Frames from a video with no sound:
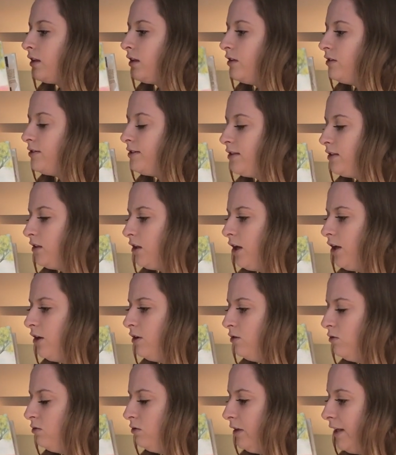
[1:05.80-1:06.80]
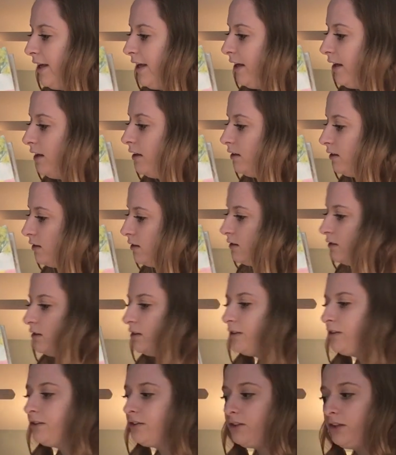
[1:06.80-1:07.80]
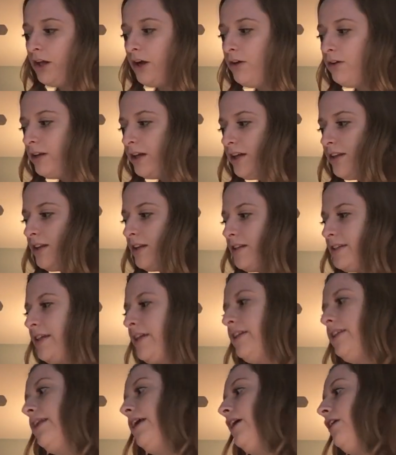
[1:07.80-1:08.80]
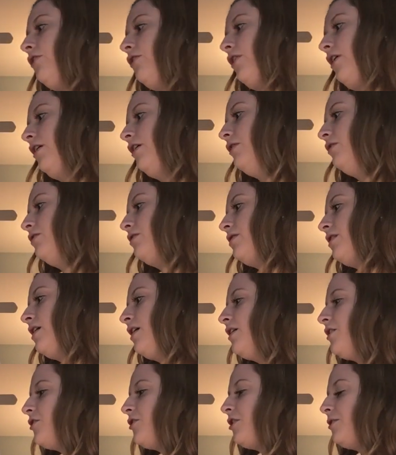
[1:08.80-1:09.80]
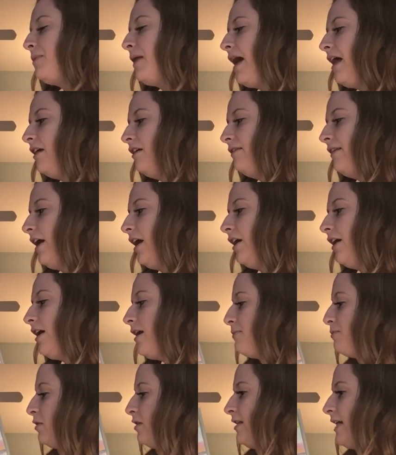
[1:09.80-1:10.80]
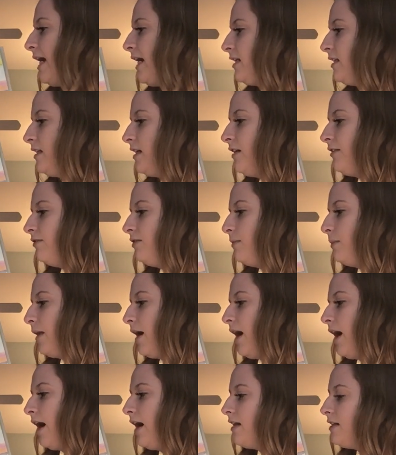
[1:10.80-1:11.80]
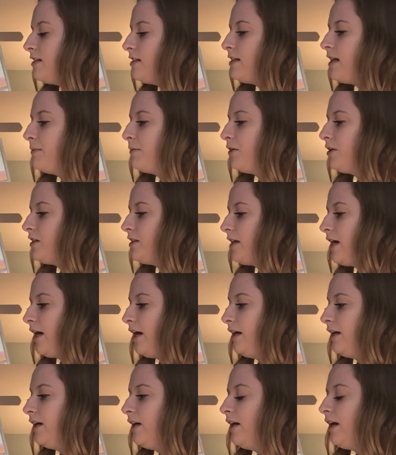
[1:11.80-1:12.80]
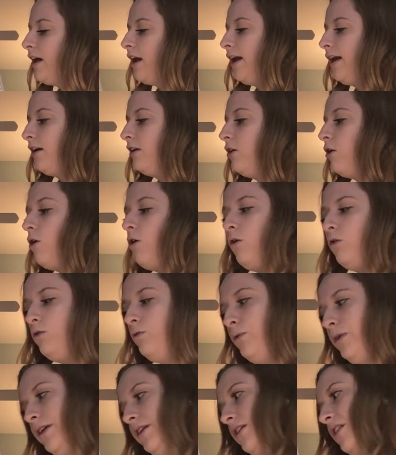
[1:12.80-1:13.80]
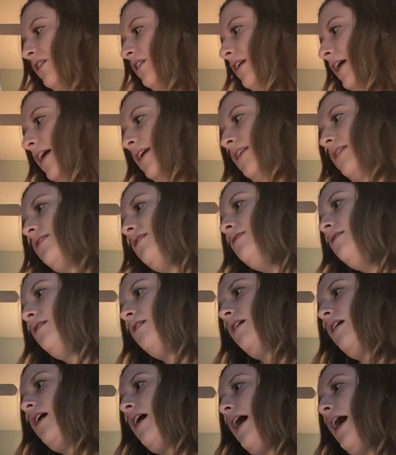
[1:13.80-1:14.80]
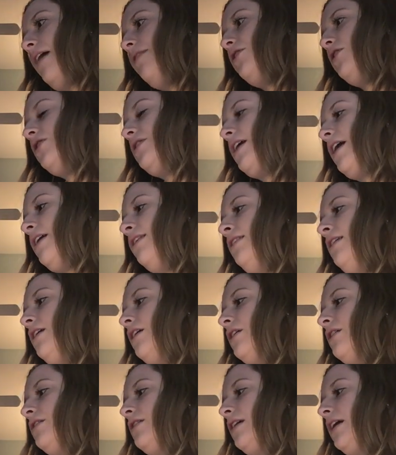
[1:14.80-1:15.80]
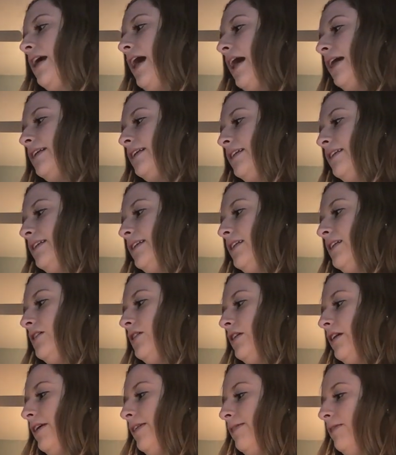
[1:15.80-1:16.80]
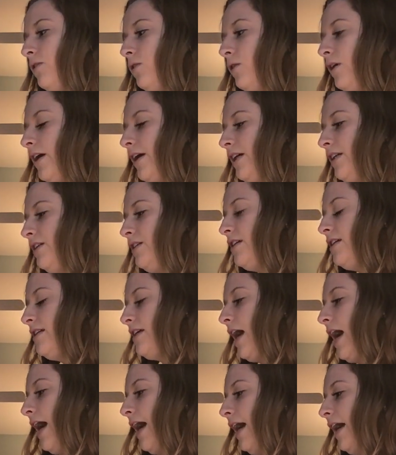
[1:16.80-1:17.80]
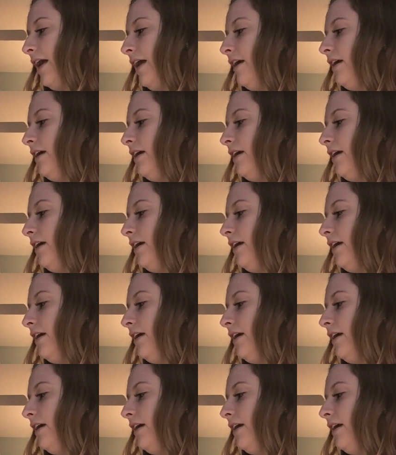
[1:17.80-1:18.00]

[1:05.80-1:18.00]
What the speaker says: Slowly the seedling grows. The Palo Verde protects it from the hot summer sun and cold winter nights. After 10 years, the cactus is only 4 inches high.